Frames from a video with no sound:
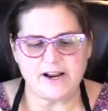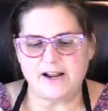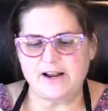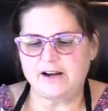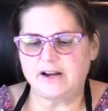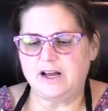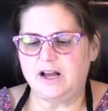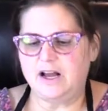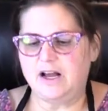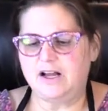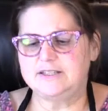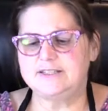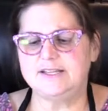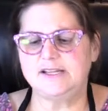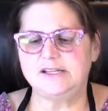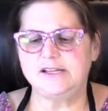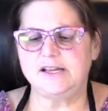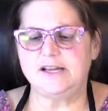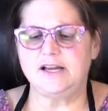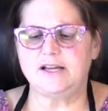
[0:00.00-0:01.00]
And I
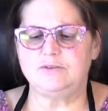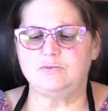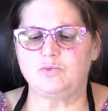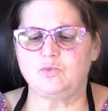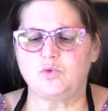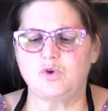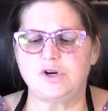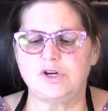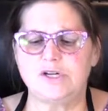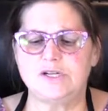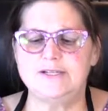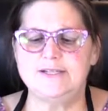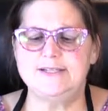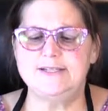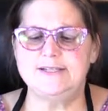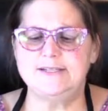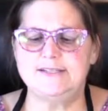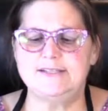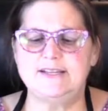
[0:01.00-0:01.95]
did get one